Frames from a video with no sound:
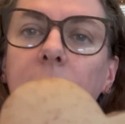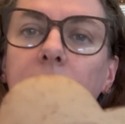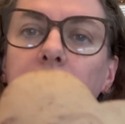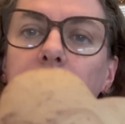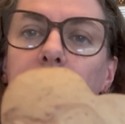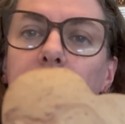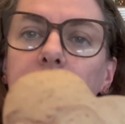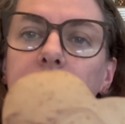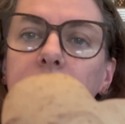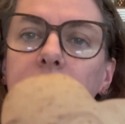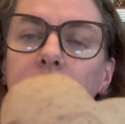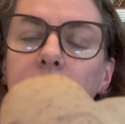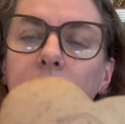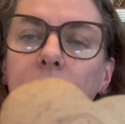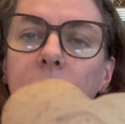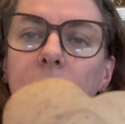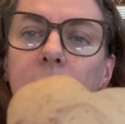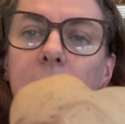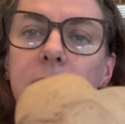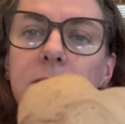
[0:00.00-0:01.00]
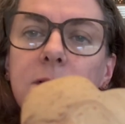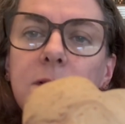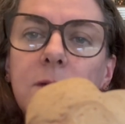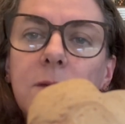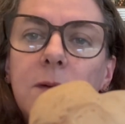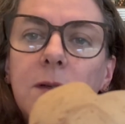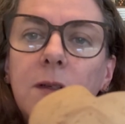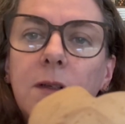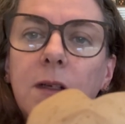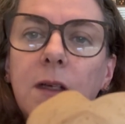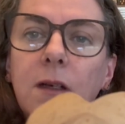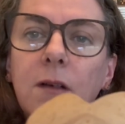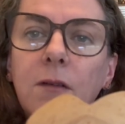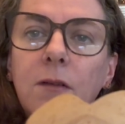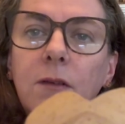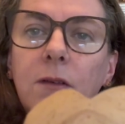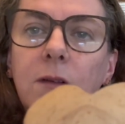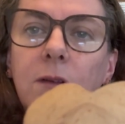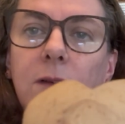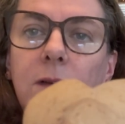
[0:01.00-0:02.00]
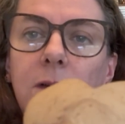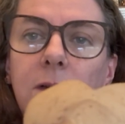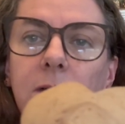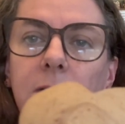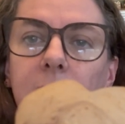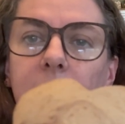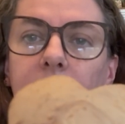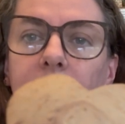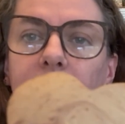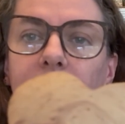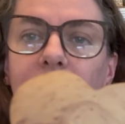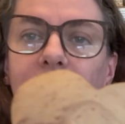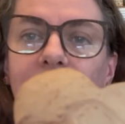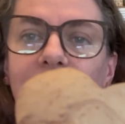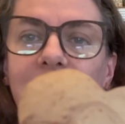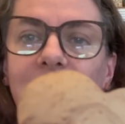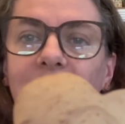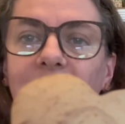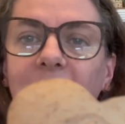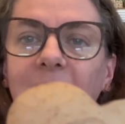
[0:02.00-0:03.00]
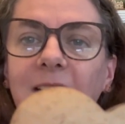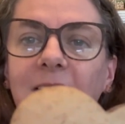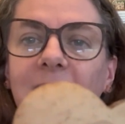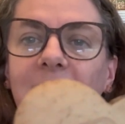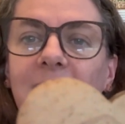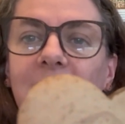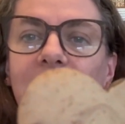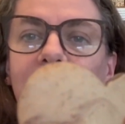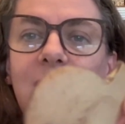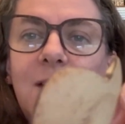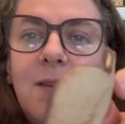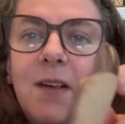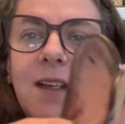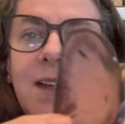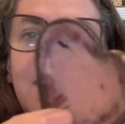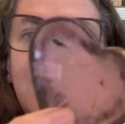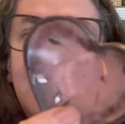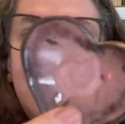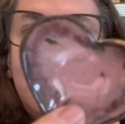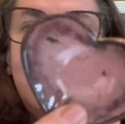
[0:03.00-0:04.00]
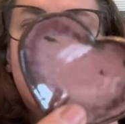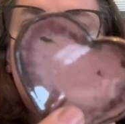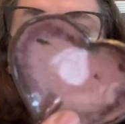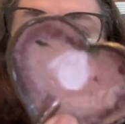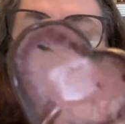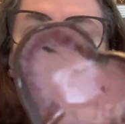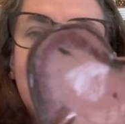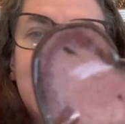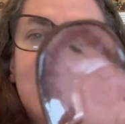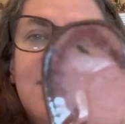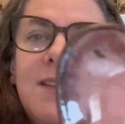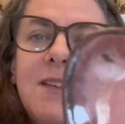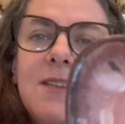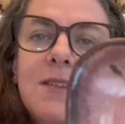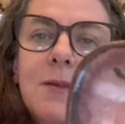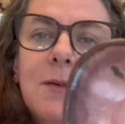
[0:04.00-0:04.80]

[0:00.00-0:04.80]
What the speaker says: Depends whether I fancy a workout or not. Anyway, oh, it's